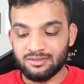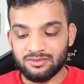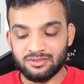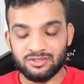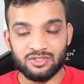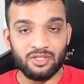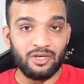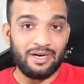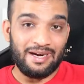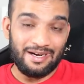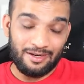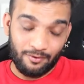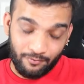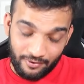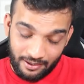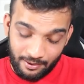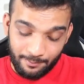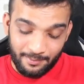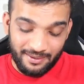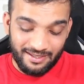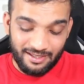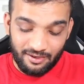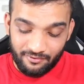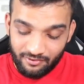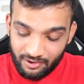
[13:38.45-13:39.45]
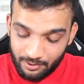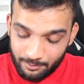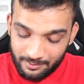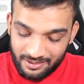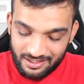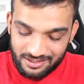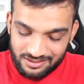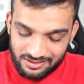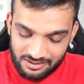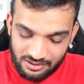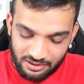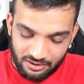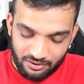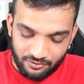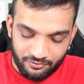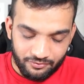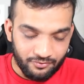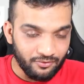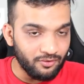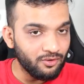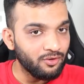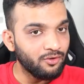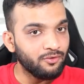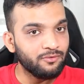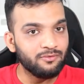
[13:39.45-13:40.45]
So it will be giving me a
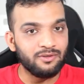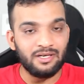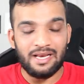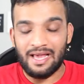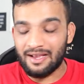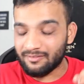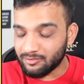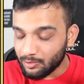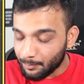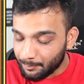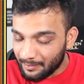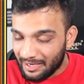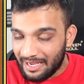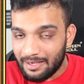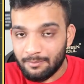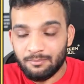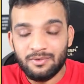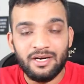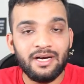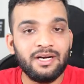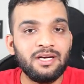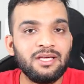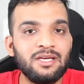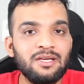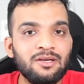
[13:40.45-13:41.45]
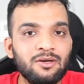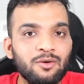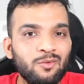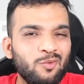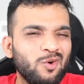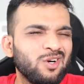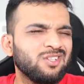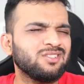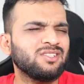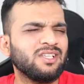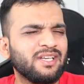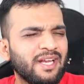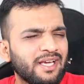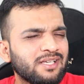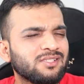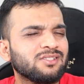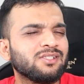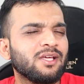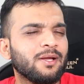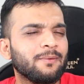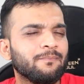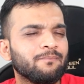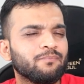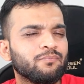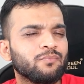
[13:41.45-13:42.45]
sieve. We'll have the prime ready. What is the next
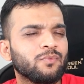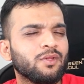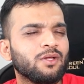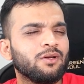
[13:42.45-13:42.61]
thing?